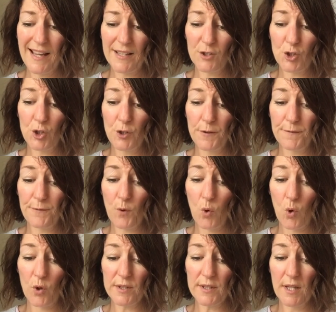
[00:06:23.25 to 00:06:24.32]
"and 2
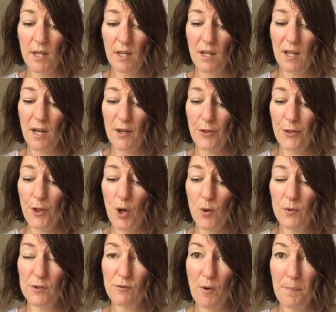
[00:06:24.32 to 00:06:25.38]
forks, and
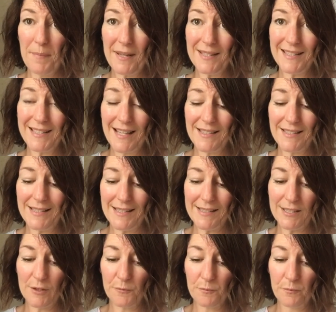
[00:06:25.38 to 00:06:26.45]
those are a bit dented."